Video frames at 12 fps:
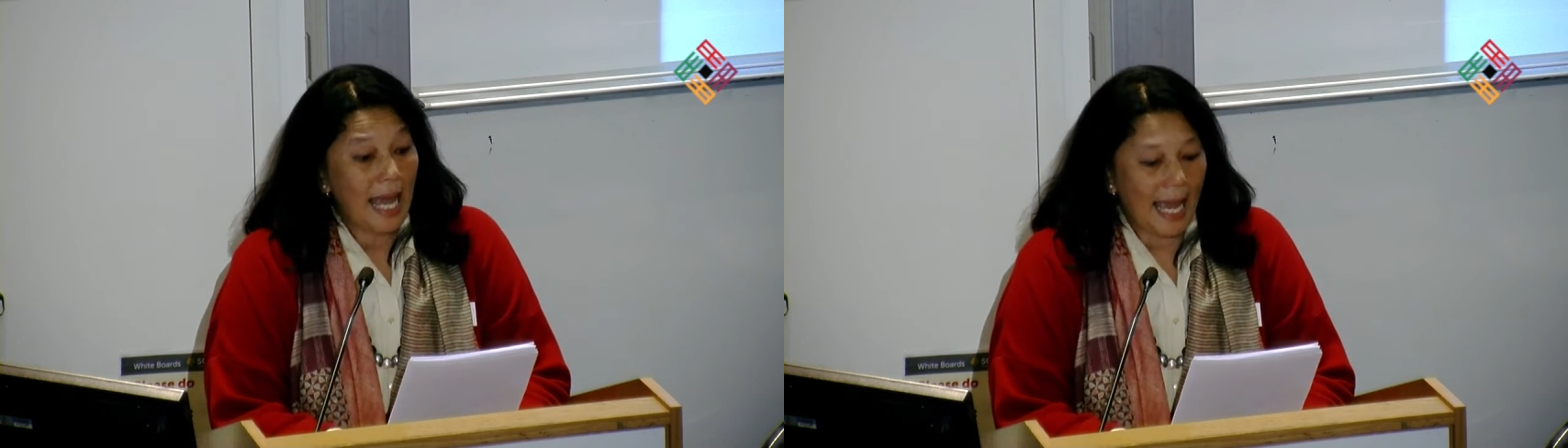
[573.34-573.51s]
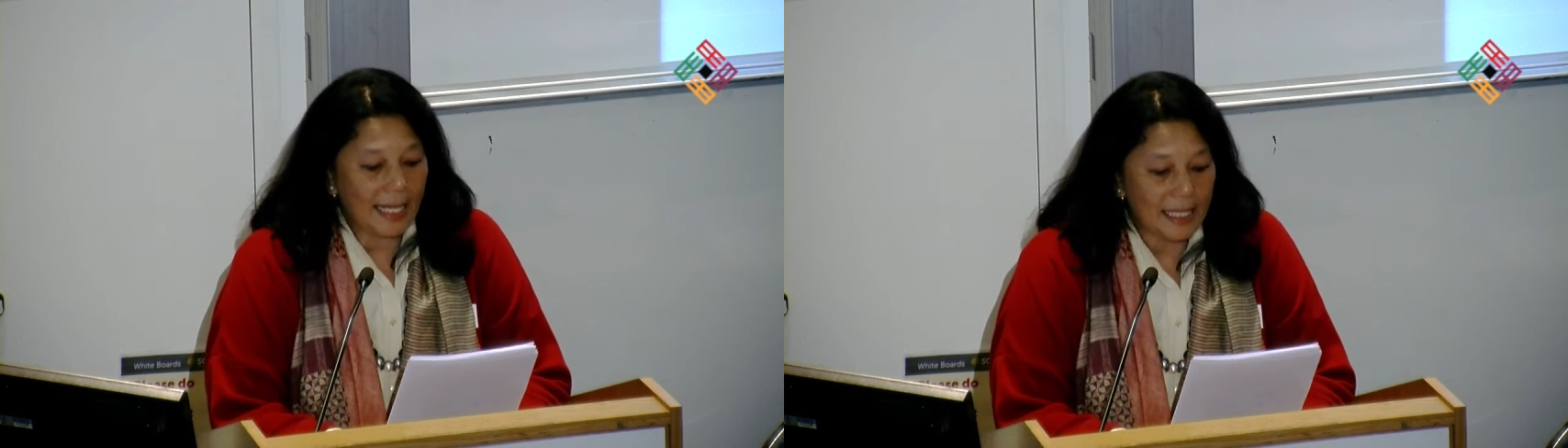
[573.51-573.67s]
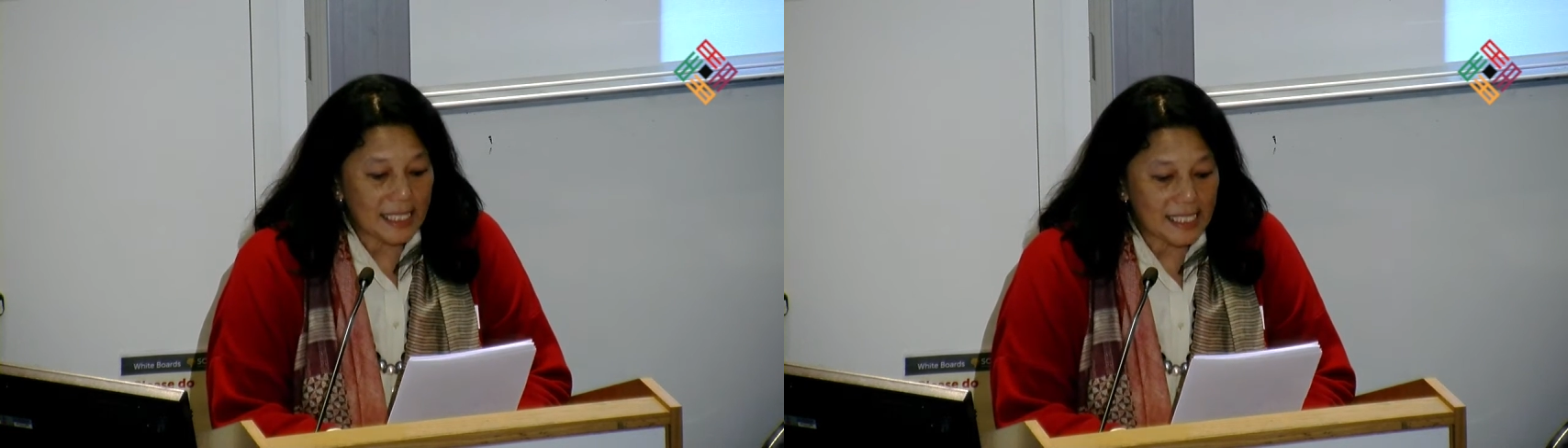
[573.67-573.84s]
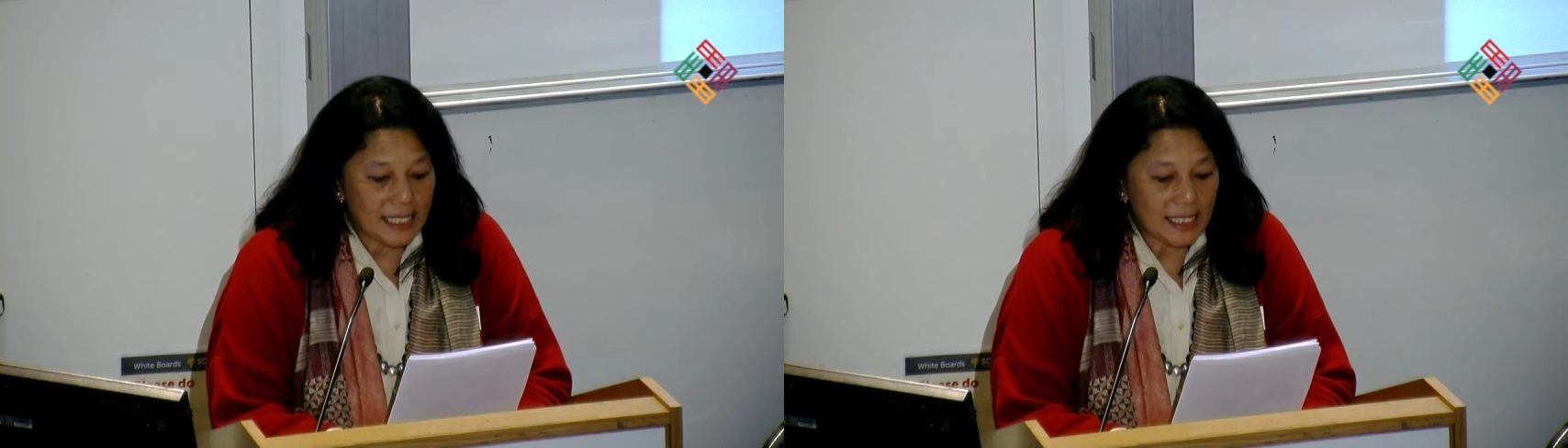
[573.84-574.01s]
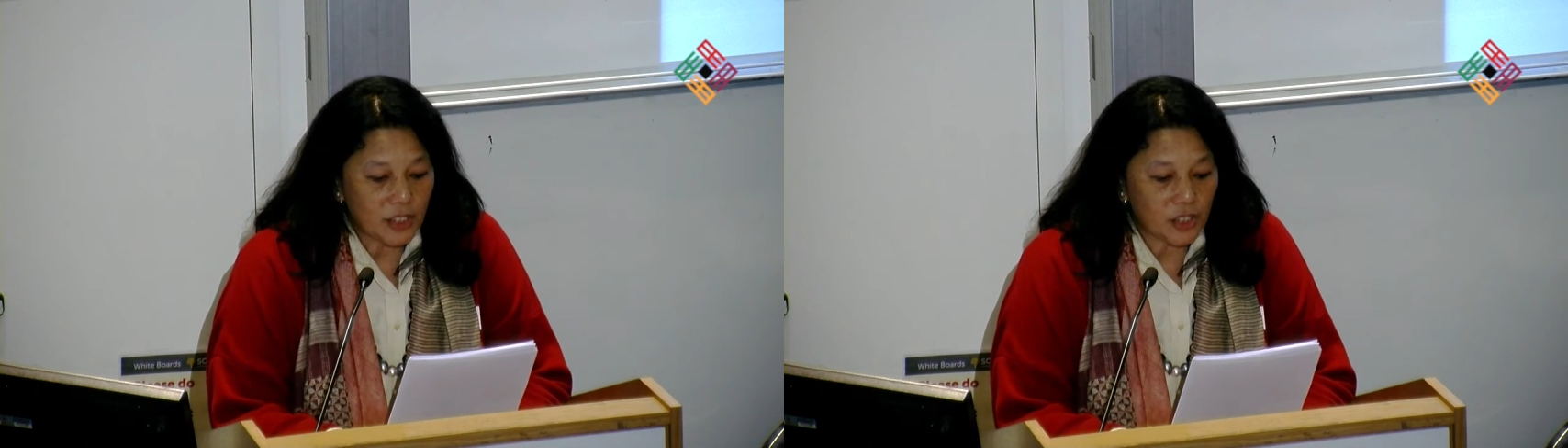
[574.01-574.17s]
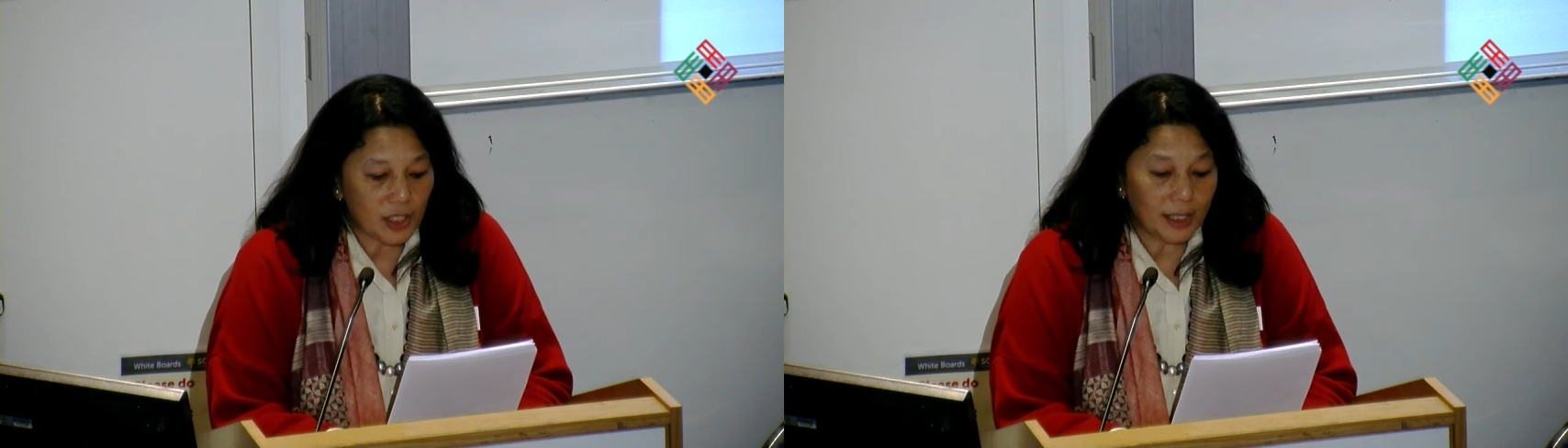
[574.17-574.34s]
An
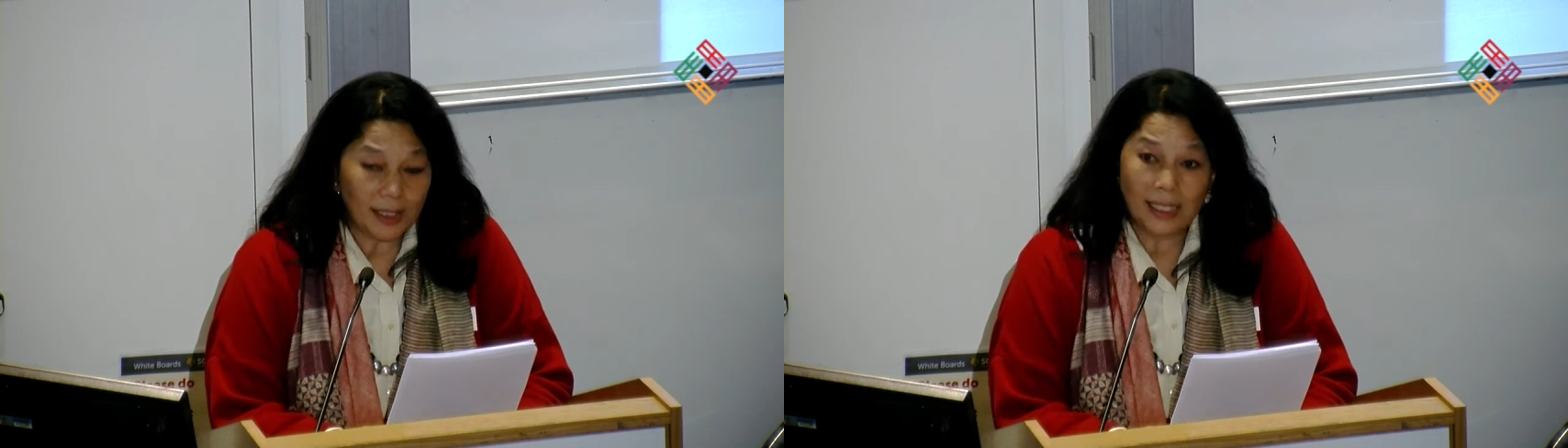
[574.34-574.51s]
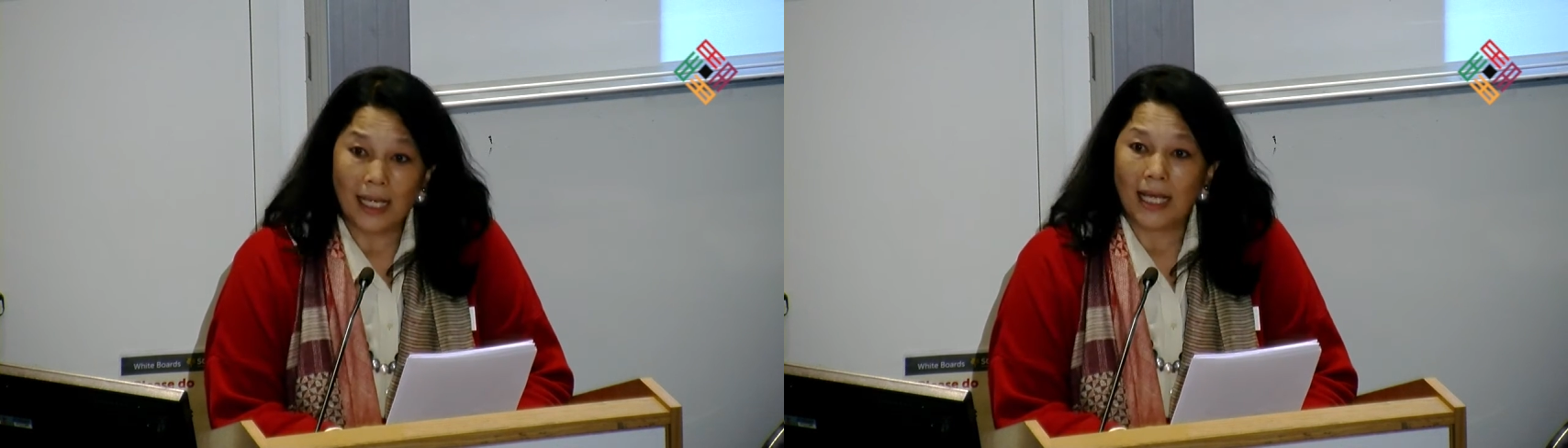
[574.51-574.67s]
assertion